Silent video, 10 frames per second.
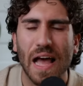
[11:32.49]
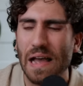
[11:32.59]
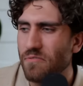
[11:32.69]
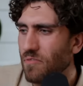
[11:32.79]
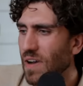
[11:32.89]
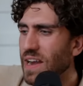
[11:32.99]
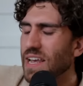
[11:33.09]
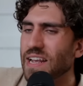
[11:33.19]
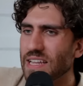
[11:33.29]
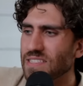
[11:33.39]
I'm
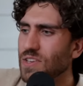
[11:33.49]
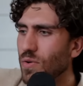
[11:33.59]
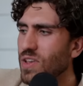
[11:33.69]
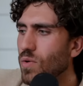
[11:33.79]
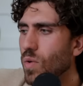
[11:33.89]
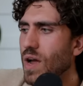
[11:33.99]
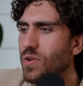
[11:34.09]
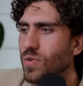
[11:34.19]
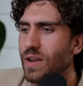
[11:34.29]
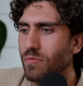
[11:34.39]
fighting against the only one
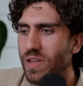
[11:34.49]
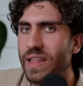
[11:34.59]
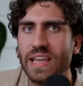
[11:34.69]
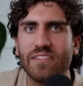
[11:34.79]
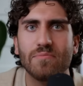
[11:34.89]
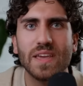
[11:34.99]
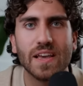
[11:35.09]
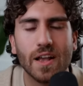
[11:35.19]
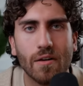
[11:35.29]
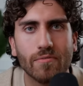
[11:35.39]
who can really give me
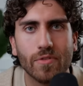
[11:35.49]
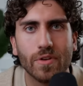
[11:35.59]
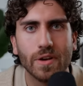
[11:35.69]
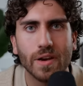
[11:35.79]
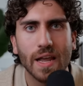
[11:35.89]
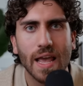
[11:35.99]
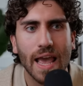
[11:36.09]
the comfort